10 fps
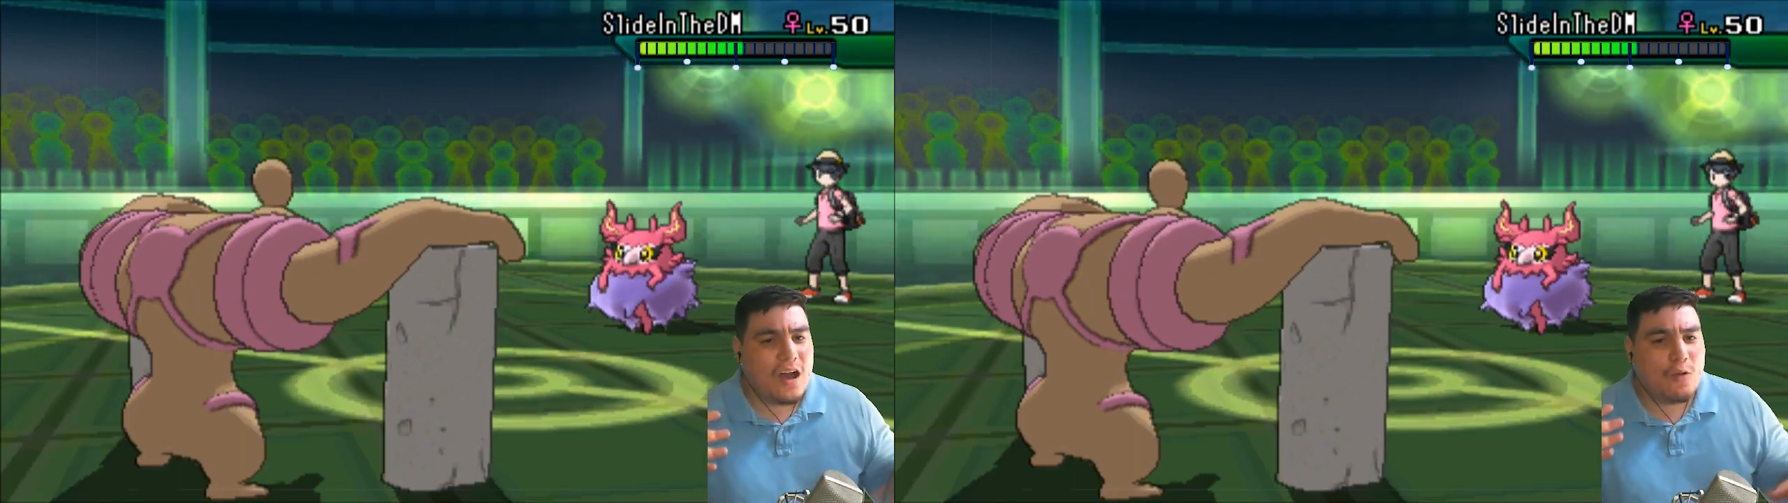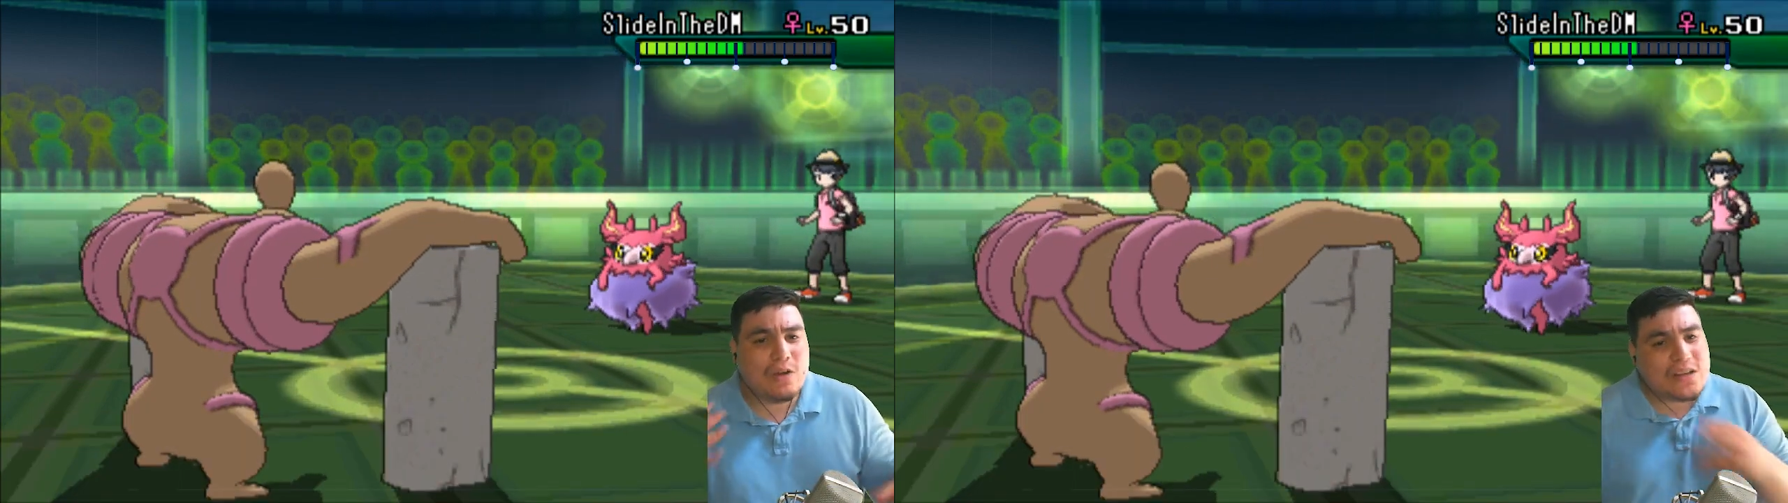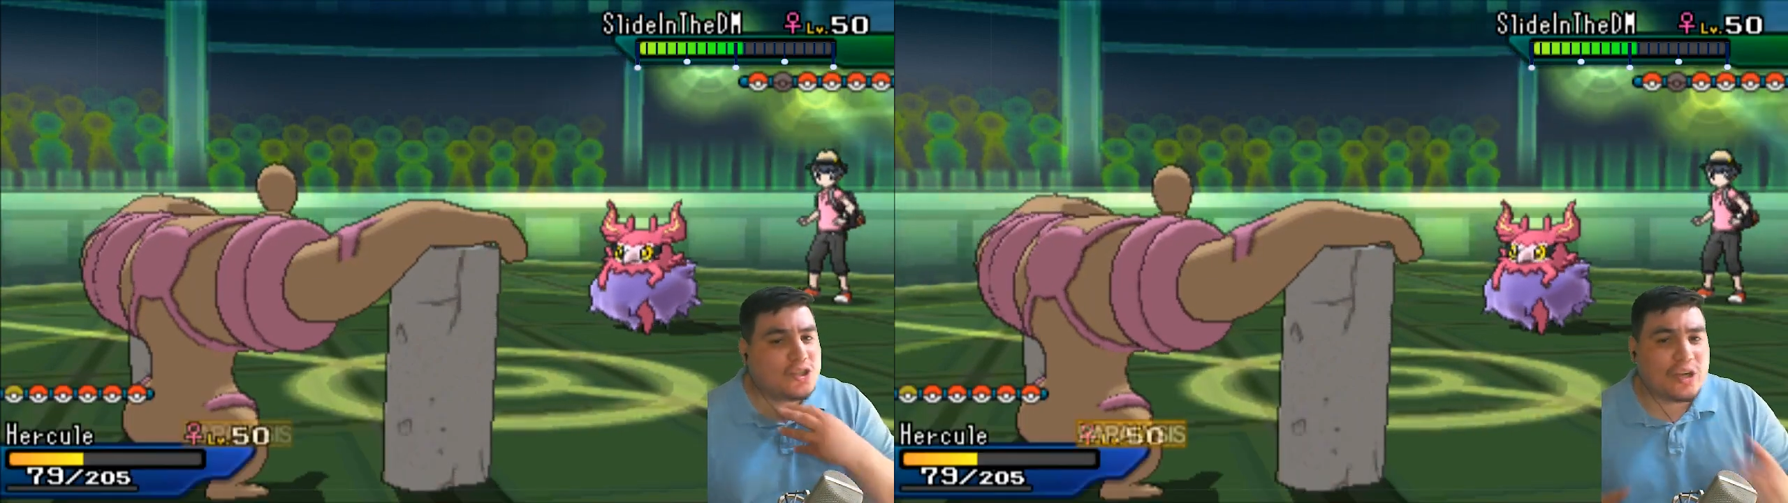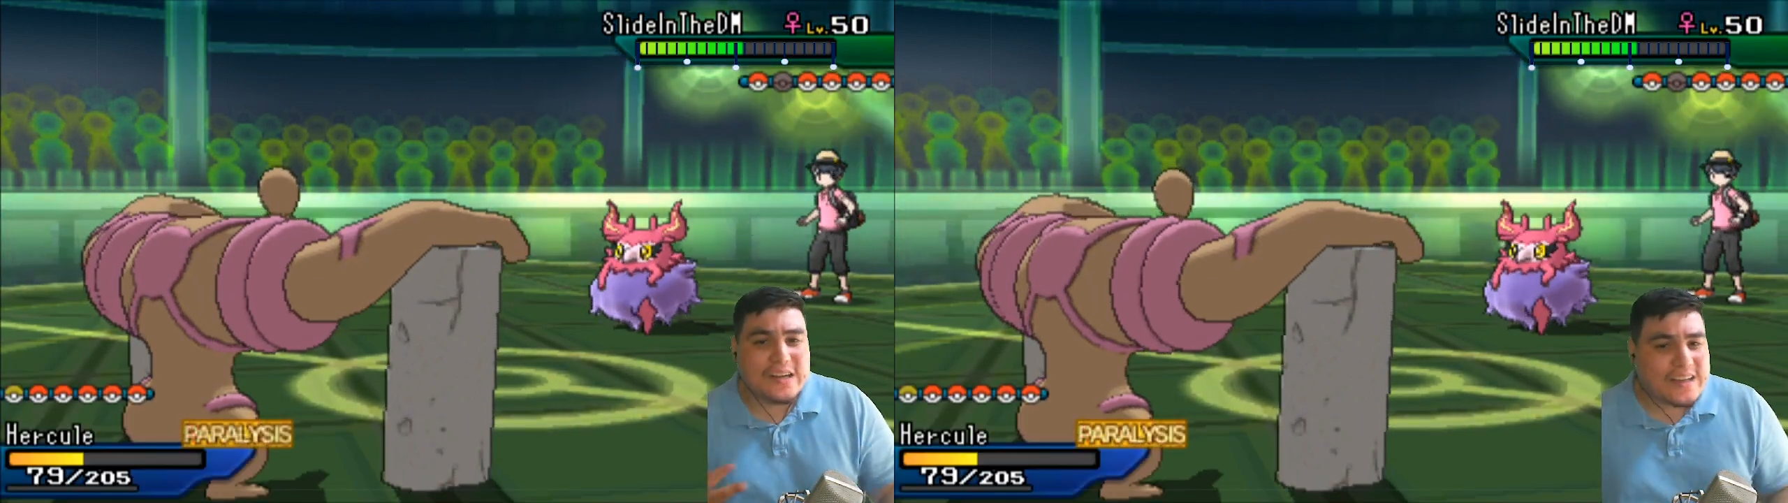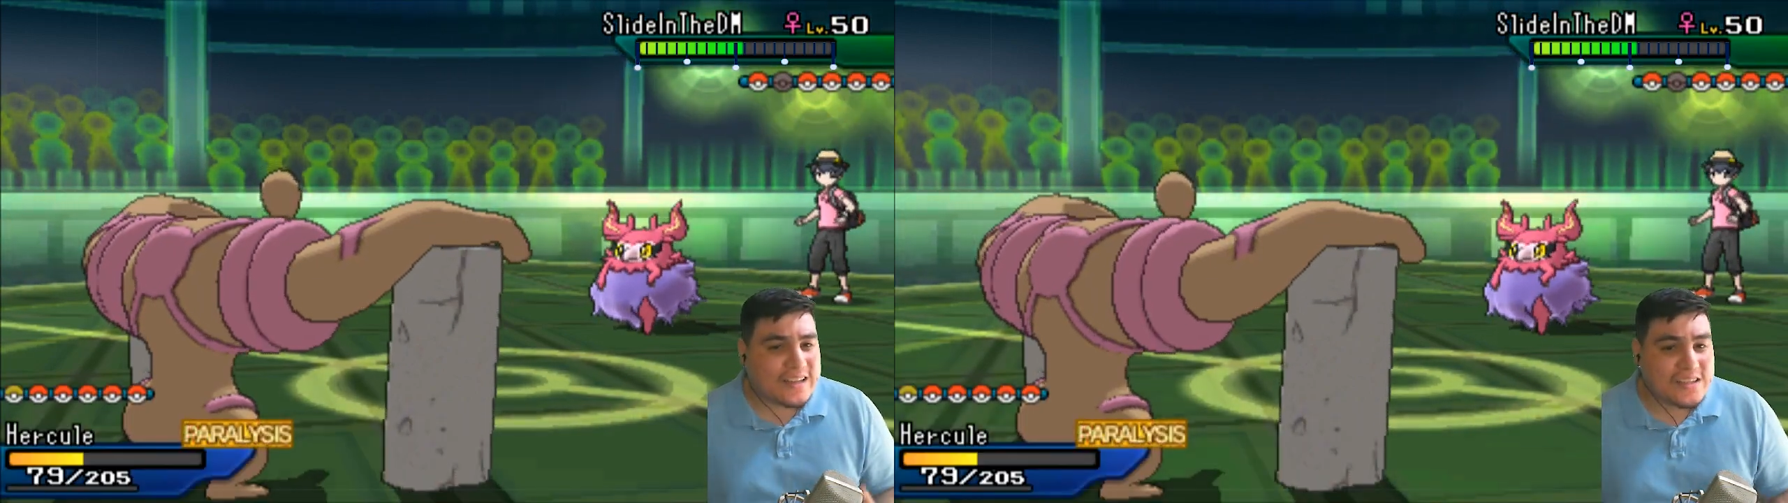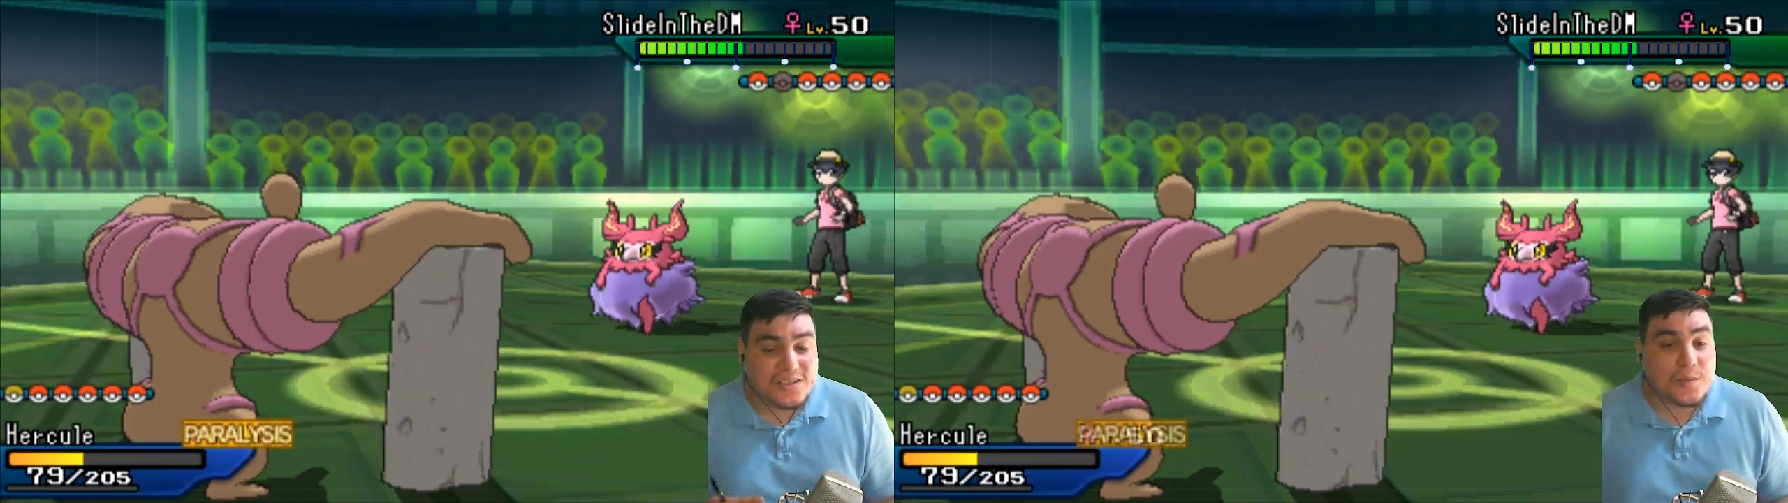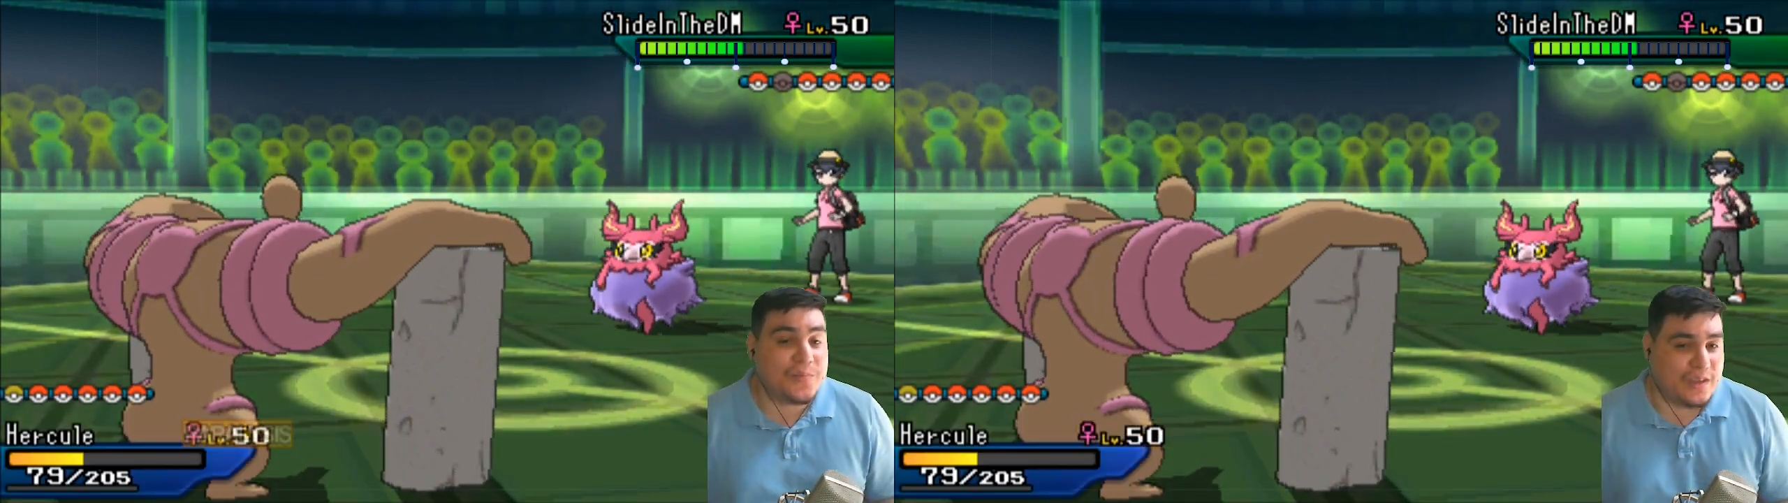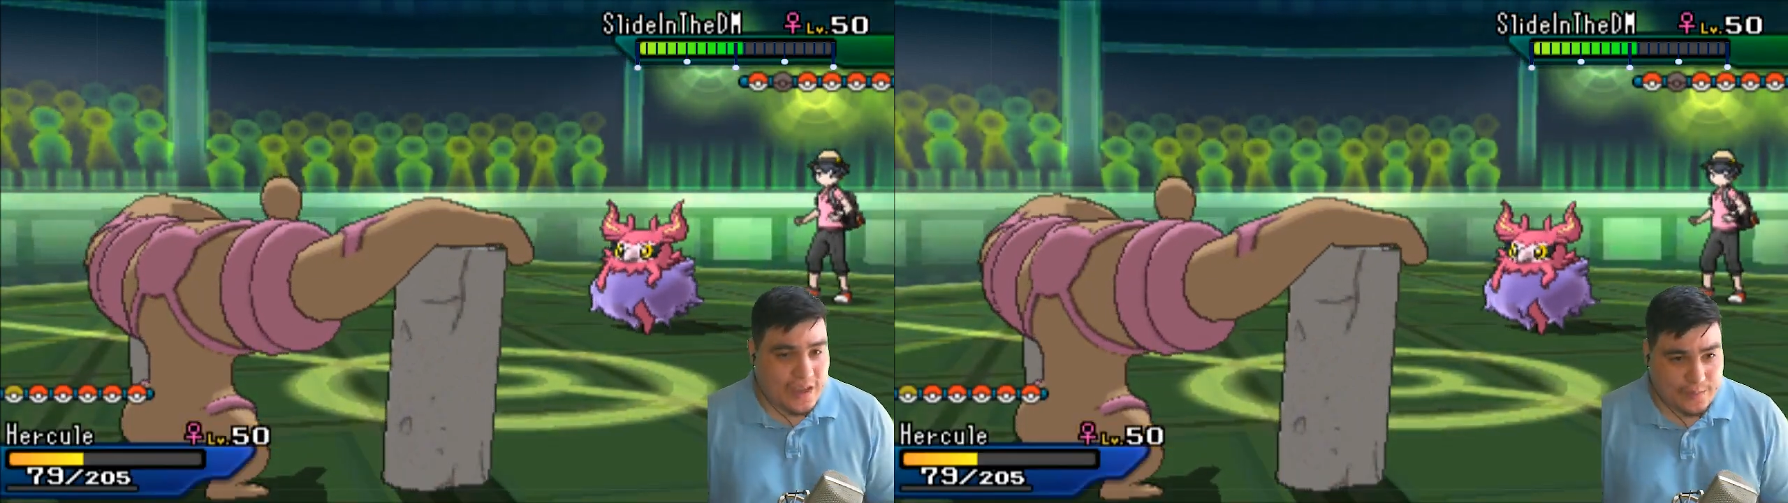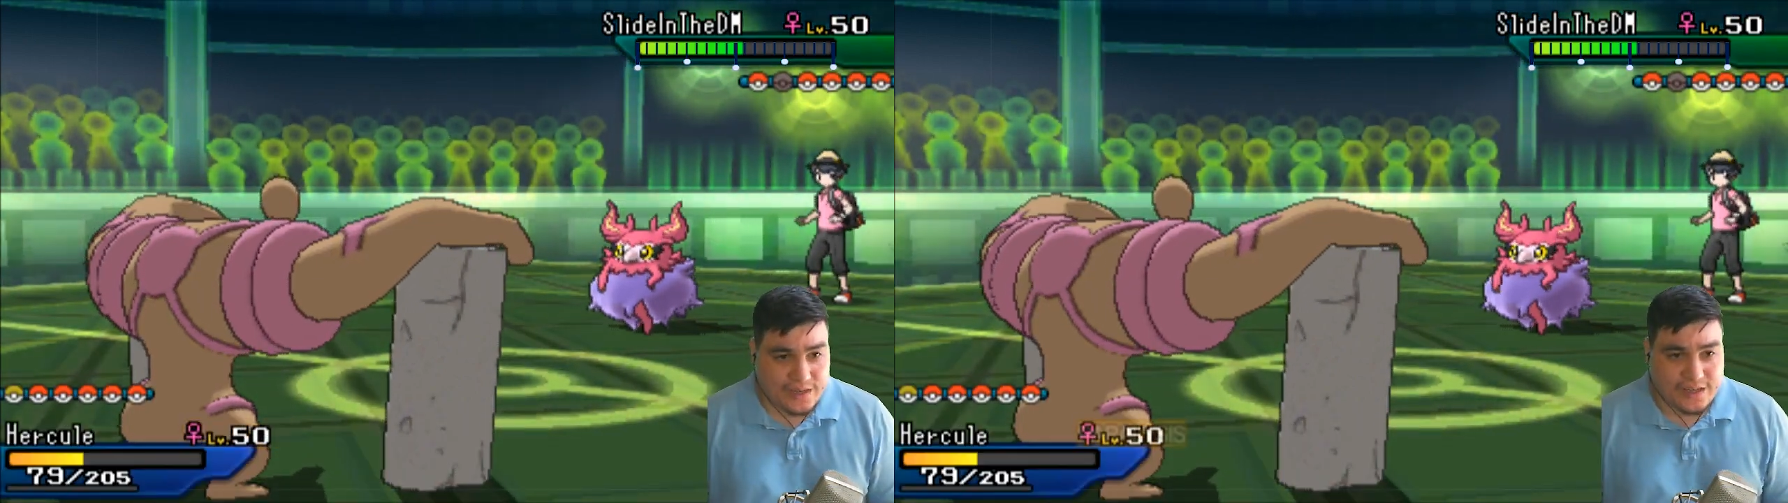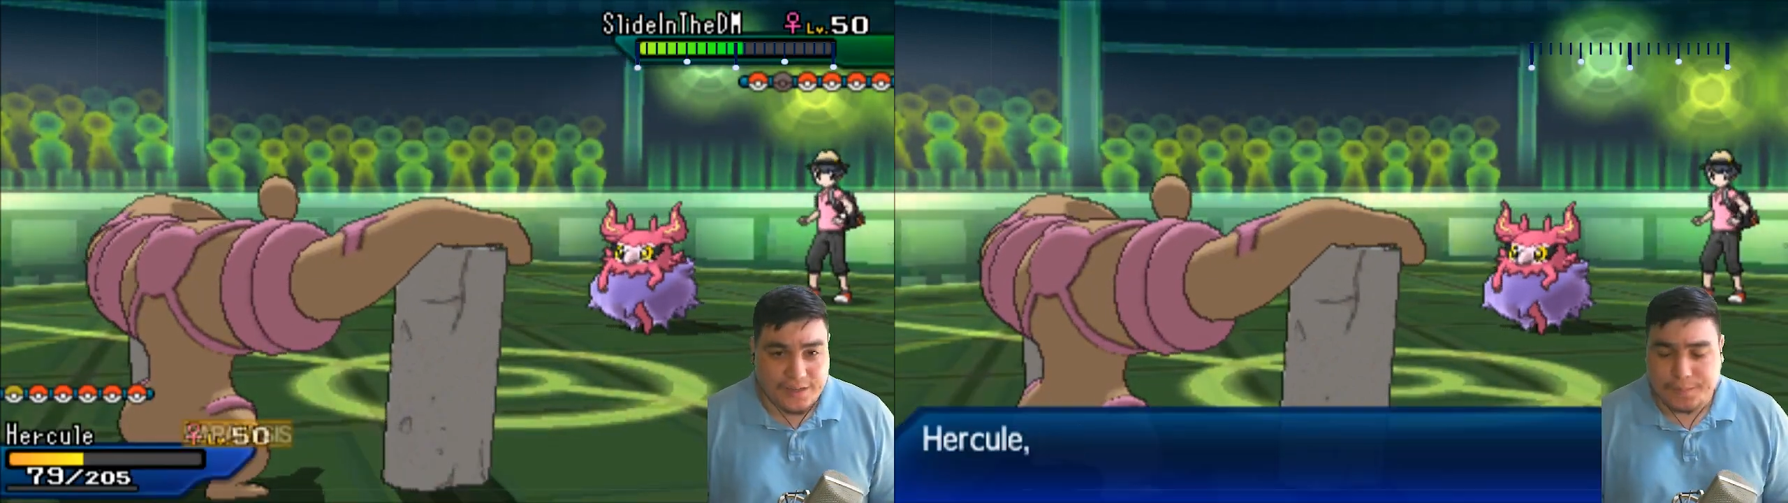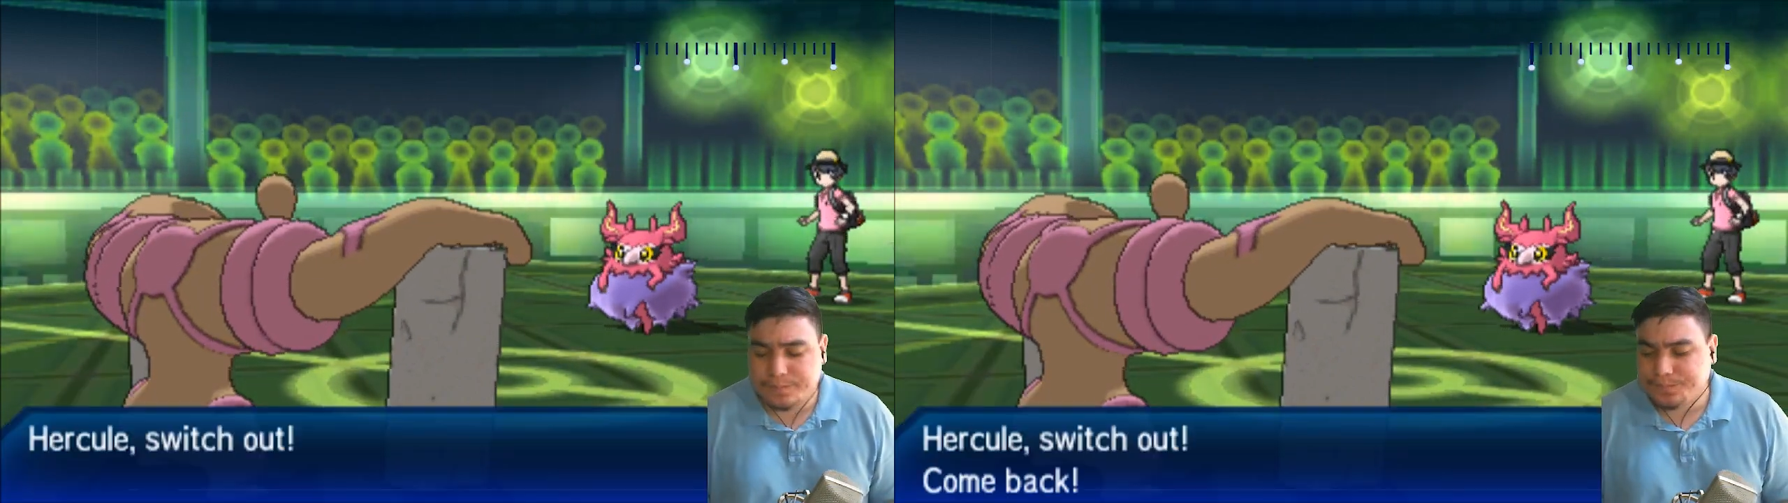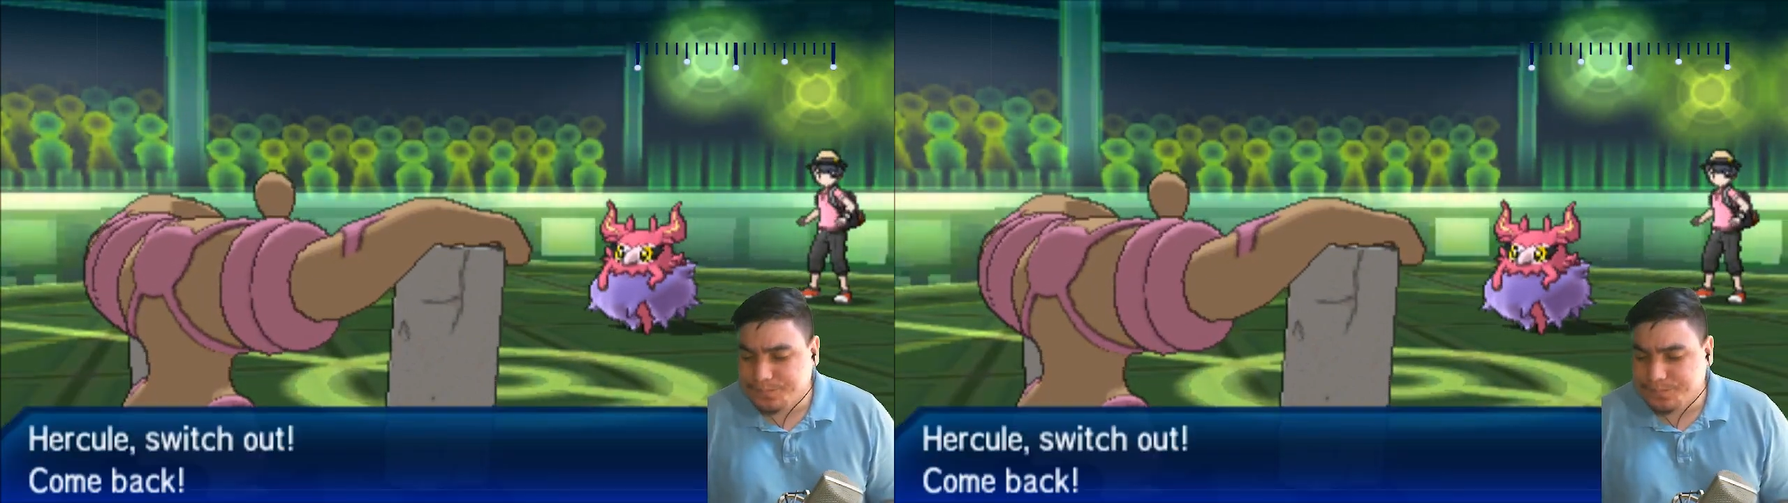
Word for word: I want to try to get something happening here.